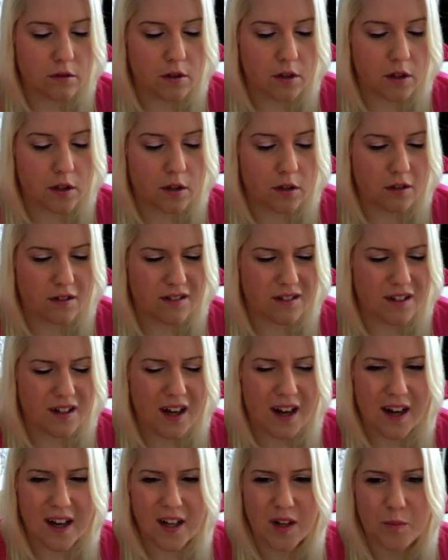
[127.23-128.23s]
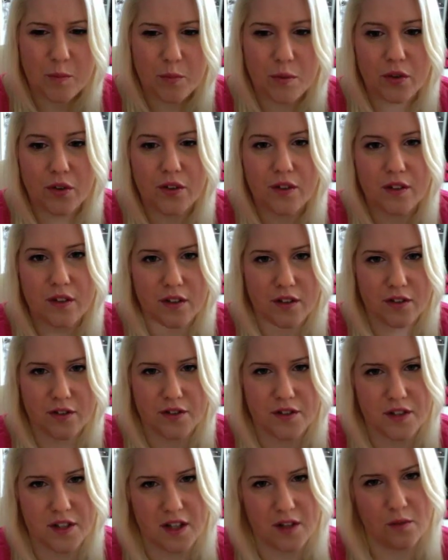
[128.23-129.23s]
It kind of pulls at your
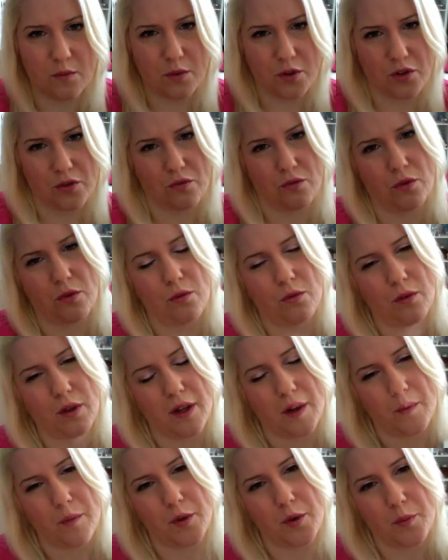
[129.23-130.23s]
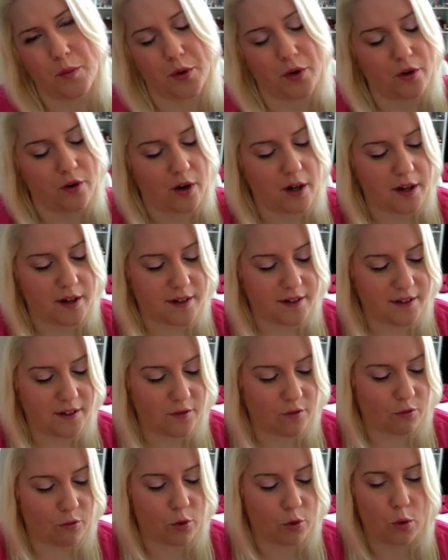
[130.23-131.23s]
skin when you roll, like when you put it on. It
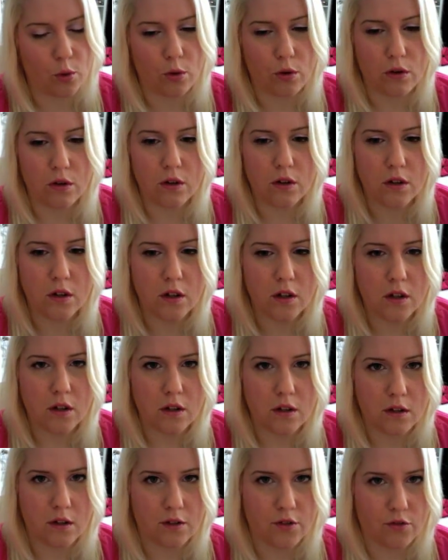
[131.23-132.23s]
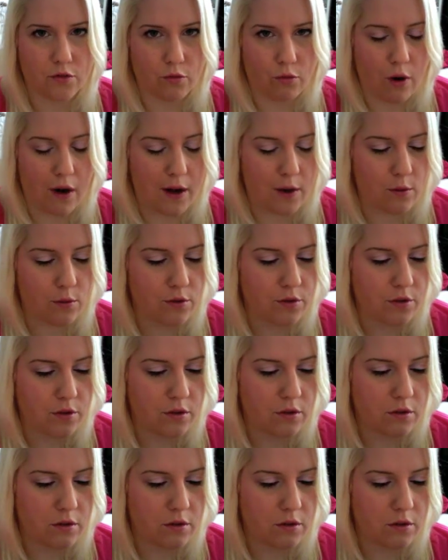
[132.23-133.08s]
doesn't roll. It's round.